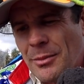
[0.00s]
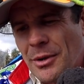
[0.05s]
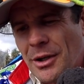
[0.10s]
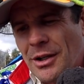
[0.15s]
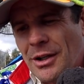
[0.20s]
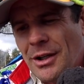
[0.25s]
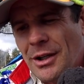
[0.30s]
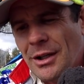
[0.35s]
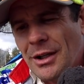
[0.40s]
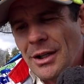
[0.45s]

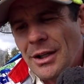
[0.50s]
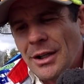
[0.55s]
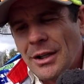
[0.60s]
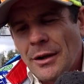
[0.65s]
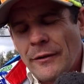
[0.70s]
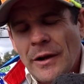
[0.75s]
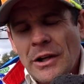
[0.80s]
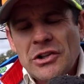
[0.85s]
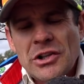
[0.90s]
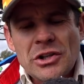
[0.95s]
But
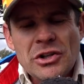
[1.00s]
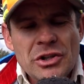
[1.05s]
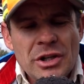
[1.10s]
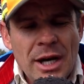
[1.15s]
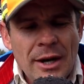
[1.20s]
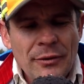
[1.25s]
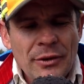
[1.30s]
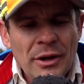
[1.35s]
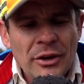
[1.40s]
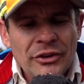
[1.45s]
eventually, she
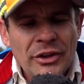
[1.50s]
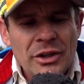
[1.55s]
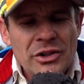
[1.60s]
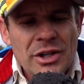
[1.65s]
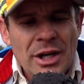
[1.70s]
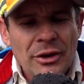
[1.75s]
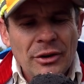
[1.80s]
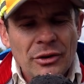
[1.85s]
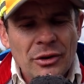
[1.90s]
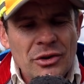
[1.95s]
did everything I said
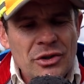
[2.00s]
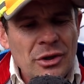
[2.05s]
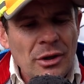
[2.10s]
she had to do.